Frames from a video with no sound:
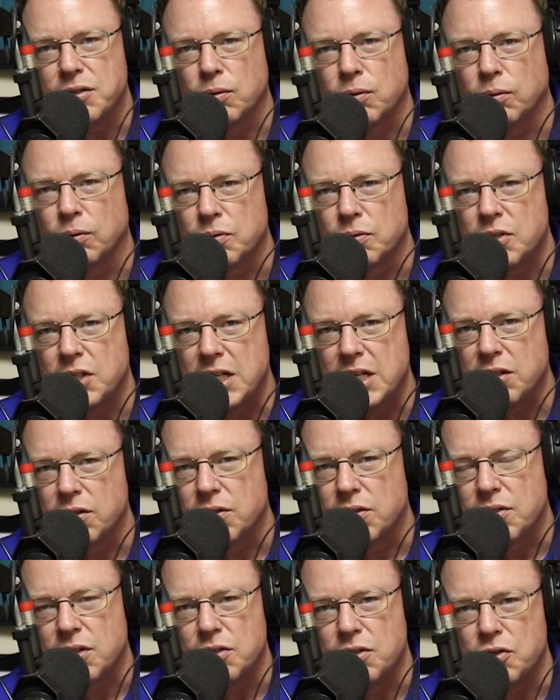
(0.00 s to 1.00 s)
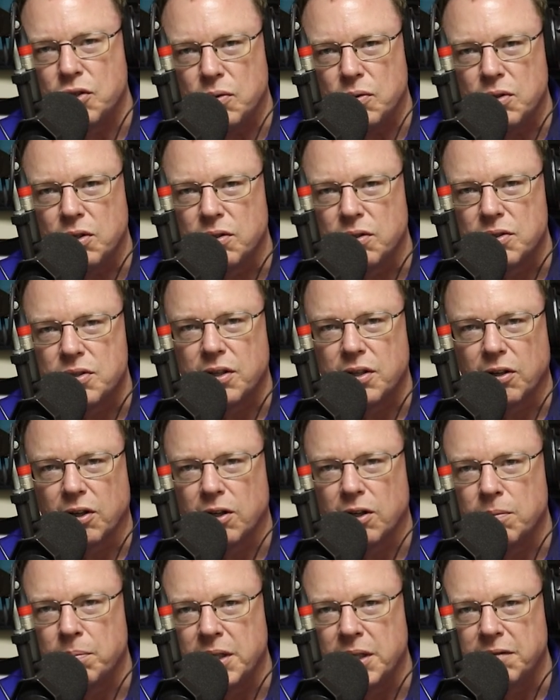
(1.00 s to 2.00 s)
school seniors and juniors that are
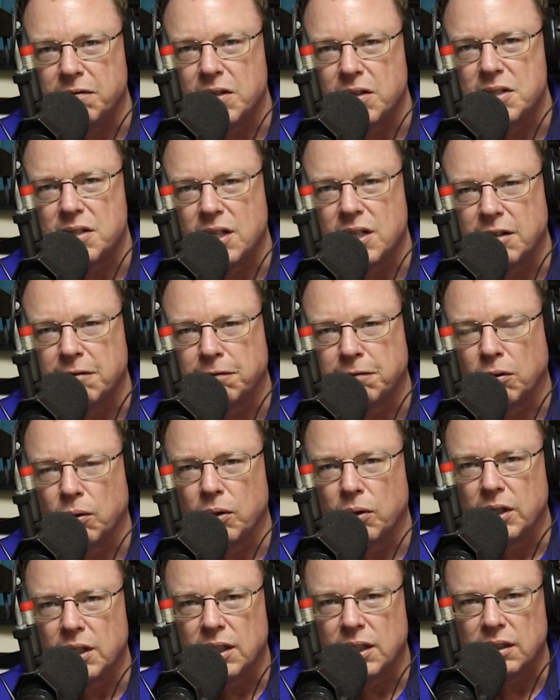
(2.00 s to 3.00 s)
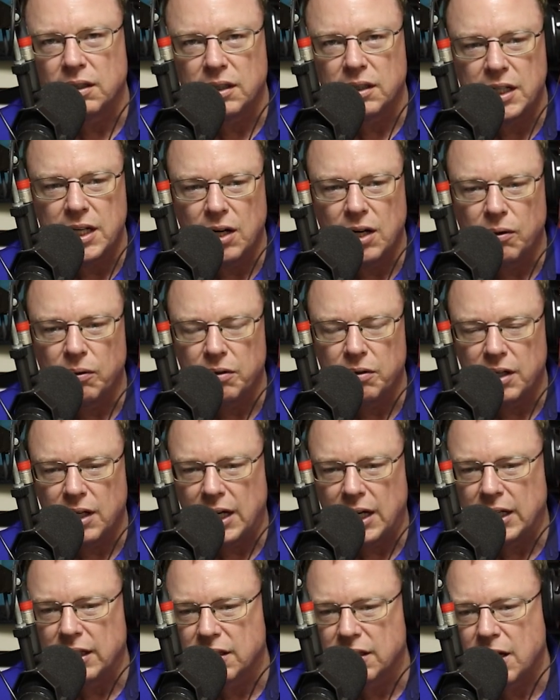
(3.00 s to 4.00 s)
going to be visiting Florida, you know,
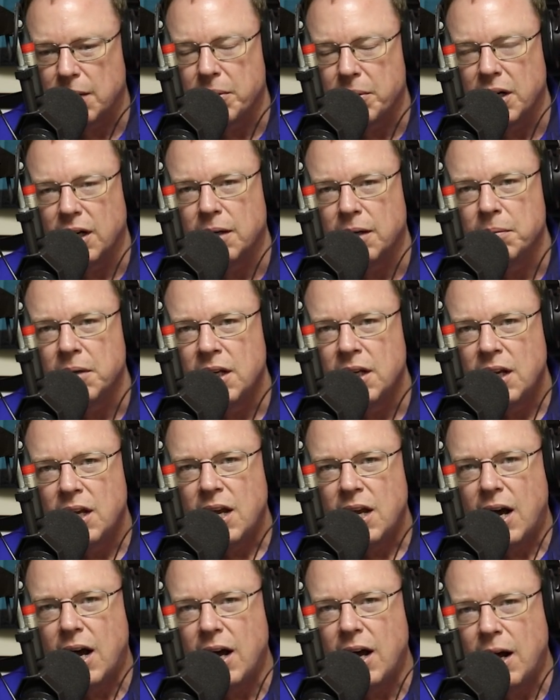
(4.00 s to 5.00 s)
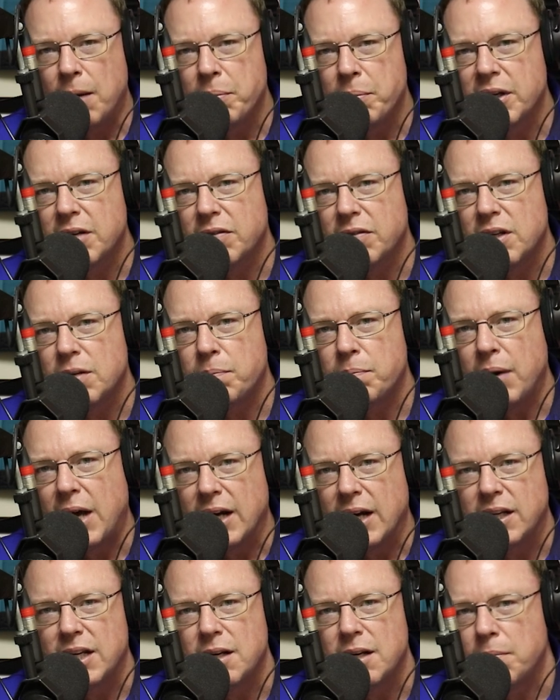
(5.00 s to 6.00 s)
coming up. How big of an
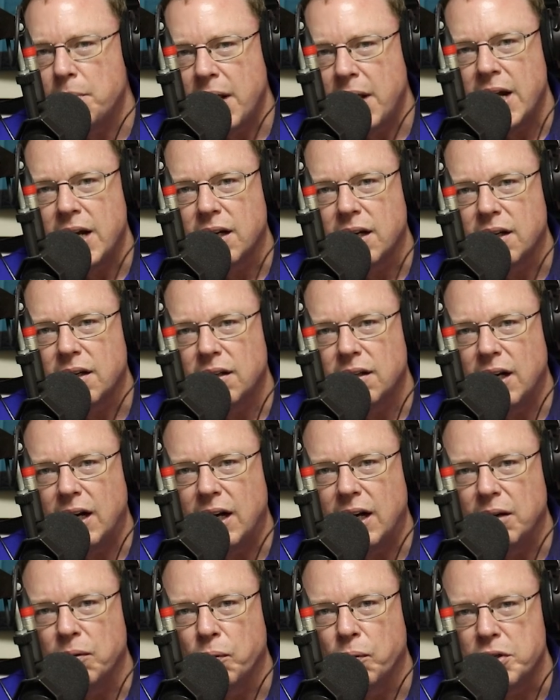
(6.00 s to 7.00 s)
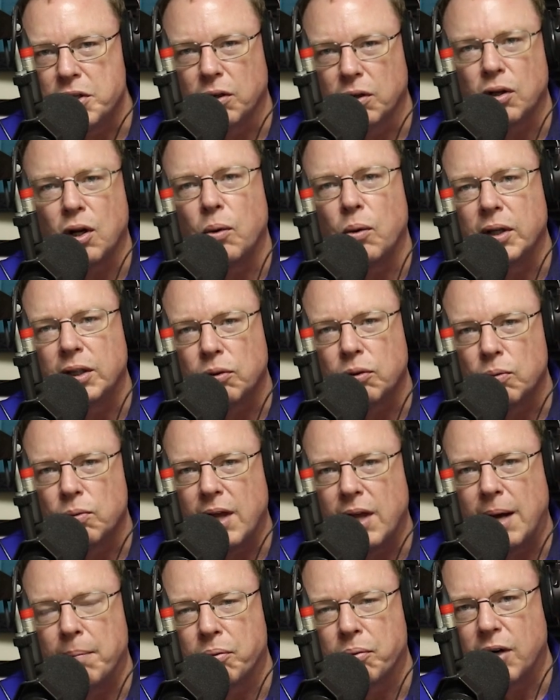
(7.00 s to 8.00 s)
impact can it make when you're going through
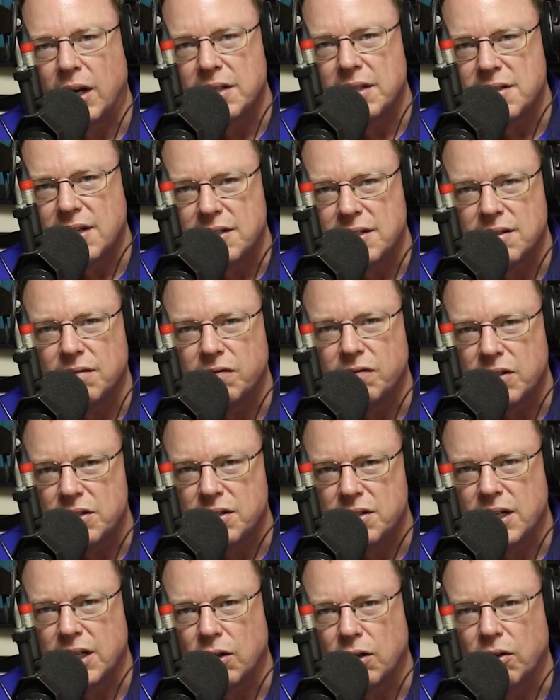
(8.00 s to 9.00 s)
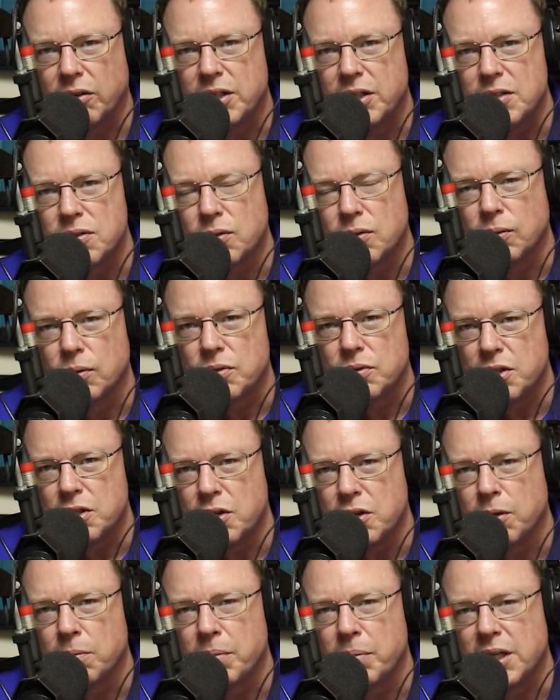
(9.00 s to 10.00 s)
that process and visiting all these schools, in
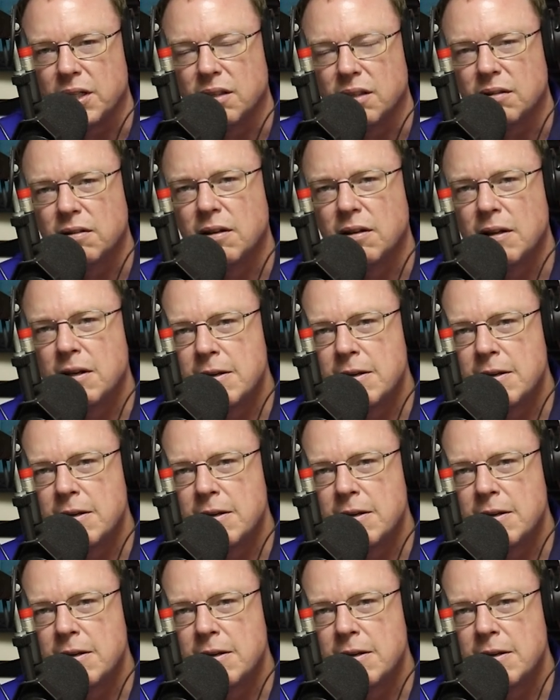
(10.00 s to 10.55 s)
your opinion?